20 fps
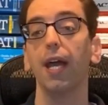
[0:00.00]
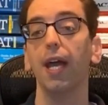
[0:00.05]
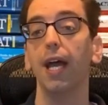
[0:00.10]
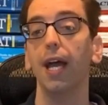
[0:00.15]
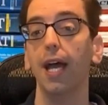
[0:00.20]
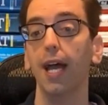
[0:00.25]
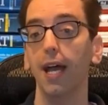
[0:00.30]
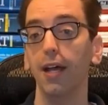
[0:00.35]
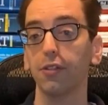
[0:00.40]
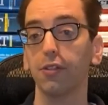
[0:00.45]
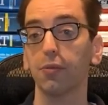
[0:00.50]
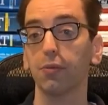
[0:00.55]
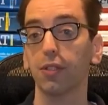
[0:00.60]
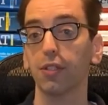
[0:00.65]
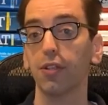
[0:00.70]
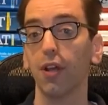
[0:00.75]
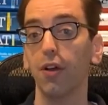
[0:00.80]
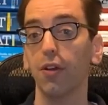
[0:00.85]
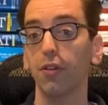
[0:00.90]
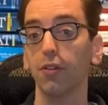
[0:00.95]
As a
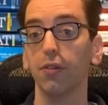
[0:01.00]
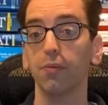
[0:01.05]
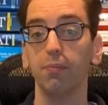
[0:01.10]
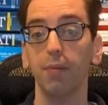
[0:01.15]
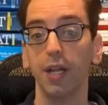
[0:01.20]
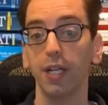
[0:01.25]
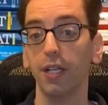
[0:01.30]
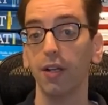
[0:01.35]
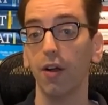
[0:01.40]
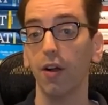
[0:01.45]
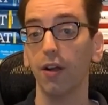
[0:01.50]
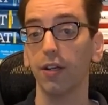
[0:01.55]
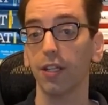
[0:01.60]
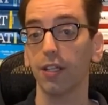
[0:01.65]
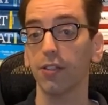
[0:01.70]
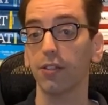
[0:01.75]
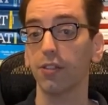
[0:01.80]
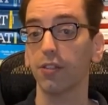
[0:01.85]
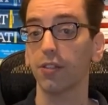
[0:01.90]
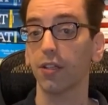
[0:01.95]
result, many
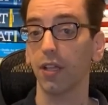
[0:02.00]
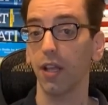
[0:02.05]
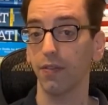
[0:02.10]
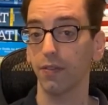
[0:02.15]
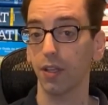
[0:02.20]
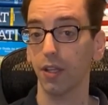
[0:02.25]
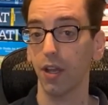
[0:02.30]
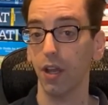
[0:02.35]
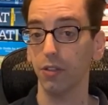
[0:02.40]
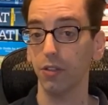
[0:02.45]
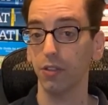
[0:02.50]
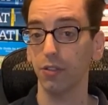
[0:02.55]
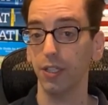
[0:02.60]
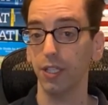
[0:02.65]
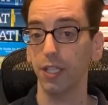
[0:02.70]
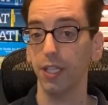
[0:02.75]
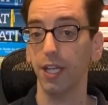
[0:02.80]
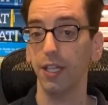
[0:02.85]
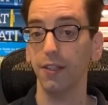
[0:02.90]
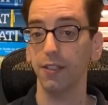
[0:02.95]
artists left the country
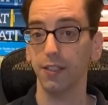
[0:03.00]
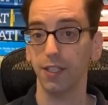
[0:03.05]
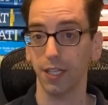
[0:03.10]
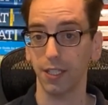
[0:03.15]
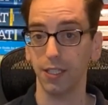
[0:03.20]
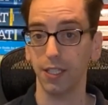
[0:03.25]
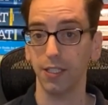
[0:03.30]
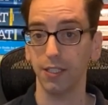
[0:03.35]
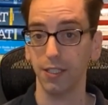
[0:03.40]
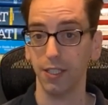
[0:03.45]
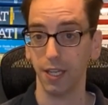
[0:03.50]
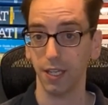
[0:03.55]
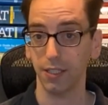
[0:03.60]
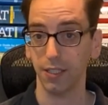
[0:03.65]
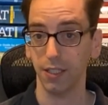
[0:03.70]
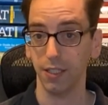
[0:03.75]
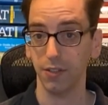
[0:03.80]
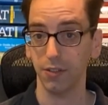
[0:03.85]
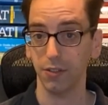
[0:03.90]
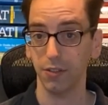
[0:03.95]
in the
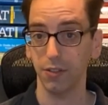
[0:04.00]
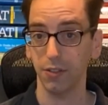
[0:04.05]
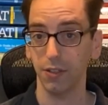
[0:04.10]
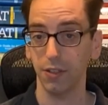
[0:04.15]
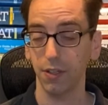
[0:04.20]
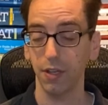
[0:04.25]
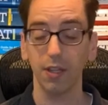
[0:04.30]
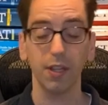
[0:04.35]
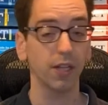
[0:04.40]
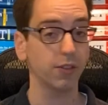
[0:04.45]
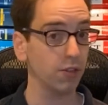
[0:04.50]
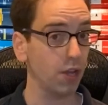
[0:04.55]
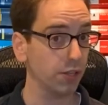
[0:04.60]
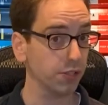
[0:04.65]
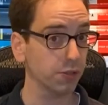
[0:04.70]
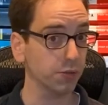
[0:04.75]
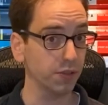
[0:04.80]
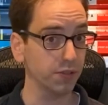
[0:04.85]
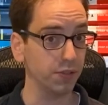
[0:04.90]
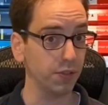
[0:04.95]
1660s. That's
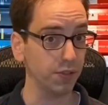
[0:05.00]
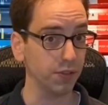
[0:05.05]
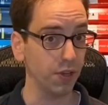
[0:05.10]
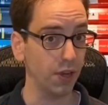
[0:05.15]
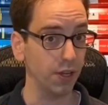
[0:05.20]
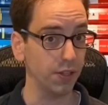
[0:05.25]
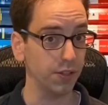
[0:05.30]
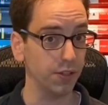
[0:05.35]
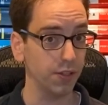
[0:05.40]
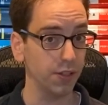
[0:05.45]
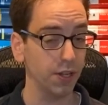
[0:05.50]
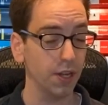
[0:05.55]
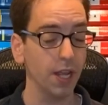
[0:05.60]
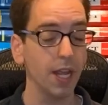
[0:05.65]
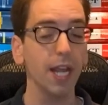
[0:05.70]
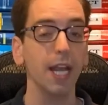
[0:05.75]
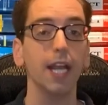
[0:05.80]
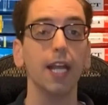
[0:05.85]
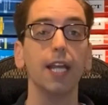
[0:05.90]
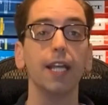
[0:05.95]
also a full thought.
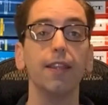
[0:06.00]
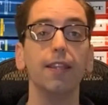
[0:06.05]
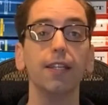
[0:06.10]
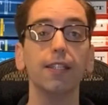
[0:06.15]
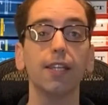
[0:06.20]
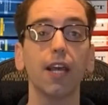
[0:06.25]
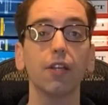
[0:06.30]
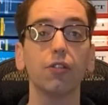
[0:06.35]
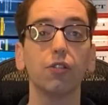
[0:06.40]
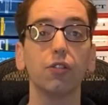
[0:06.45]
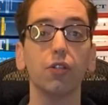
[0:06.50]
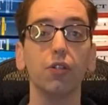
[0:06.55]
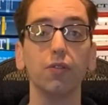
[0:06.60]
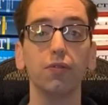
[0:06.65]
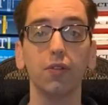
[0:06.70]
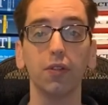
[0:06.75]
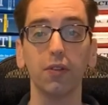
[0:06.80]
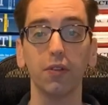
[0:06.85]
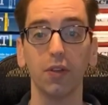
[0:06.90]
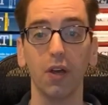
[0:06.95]
This has two full
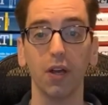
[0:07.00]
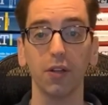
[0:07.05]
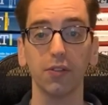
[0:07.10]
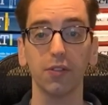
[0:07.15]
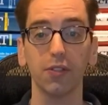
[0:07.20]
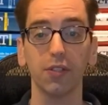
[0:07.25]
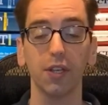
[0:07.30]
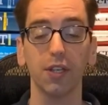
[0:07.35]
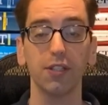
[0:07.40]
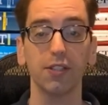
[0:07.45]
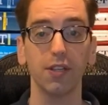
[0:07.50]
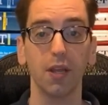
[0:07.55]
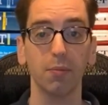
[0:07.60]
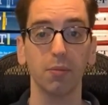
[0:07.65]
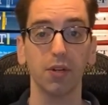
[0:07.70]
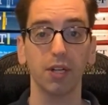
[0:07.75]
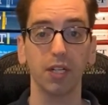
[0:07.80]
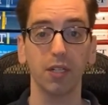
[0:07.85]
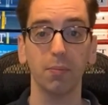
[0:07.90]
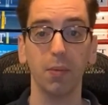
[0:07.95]
thoughts
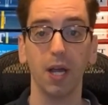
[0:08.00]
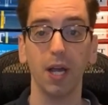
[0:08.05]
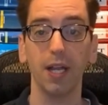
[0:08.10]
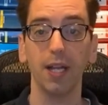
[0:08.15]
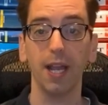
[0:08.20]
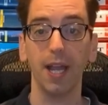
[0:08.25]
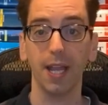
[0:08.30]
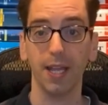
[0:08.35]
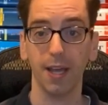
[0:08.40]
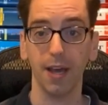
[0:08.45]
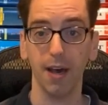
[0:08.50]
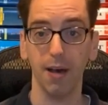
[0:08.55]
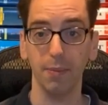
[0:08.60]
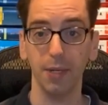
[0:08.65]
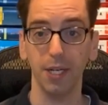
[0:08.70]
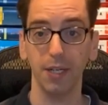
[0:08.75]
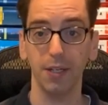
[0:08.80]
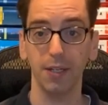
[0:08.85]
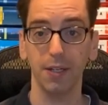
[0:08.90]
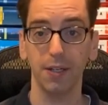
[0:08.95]
separated by a comma.
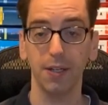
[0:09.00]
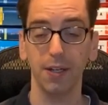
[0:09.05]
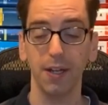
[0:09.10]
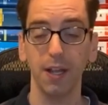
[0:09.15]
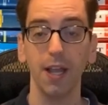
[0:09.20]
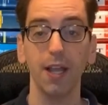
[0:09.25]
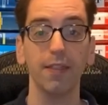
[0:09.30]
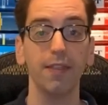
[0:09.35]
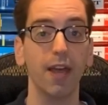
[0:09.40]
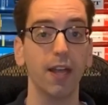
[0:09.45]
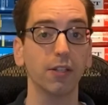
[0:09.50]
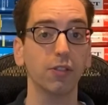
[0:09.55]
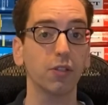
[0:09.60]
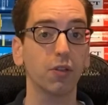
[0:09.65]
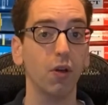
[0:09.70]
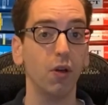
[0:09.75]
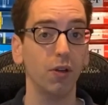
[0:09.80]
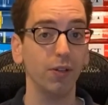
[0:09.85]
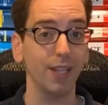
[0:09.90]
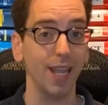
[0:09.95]
That is
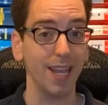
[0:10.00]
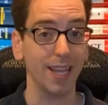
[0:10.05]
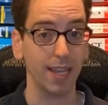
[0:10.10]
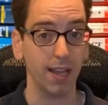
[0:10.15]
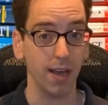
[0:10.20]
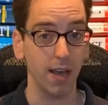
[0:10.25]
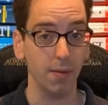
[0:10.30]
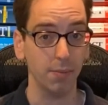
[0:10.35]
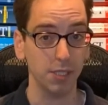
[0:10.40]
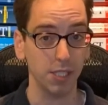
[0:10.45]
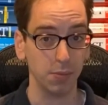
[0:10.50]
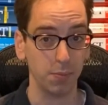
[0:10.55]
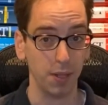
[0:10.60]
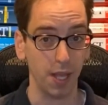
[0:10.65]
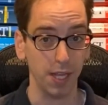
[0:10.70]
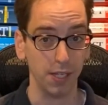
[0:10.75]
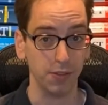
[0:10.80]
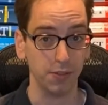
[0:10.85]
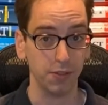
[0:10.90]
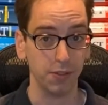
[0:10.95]
called a comma
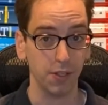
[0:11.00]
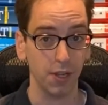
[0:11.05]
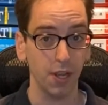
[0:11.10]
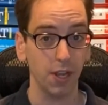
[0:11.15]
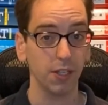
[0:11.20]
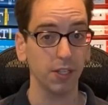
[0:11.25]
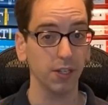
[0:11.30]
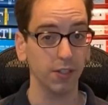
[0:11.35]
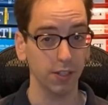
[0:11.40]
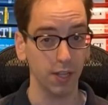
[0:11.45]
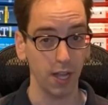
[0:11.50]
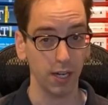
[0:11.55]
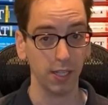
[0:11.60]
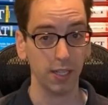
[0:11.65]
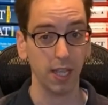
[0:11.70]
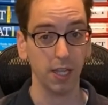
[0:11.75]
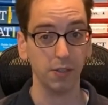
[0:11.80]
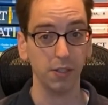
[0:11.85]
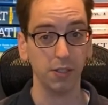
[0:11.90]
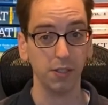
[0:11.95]
splice. You're not
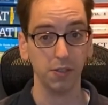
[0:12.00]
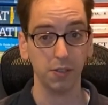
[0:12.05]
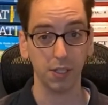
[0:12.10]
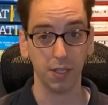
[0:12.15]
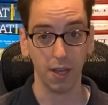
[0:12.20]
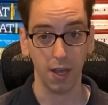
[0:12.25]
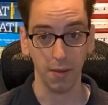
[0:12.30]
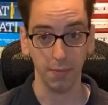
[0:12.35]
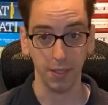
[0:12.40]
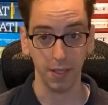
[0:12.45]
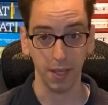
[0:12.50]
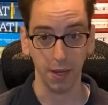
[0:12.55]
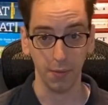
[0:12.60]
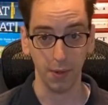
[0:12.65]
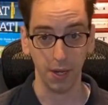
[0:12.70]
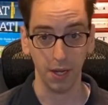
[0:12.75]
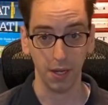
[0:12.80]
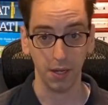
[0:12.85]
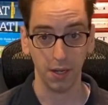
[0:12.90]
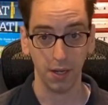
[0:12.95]
allowed to use a comma that way.